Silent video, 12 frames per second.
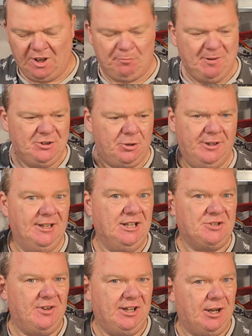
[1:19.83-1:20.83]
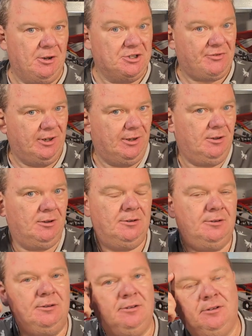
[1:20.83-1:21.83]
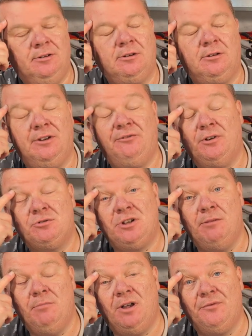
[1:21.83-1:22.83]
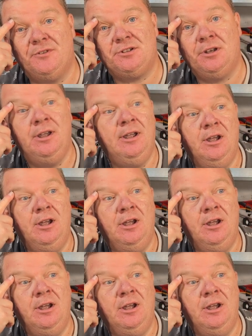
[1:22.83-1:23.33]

I've been doing these videos for, it feels like months.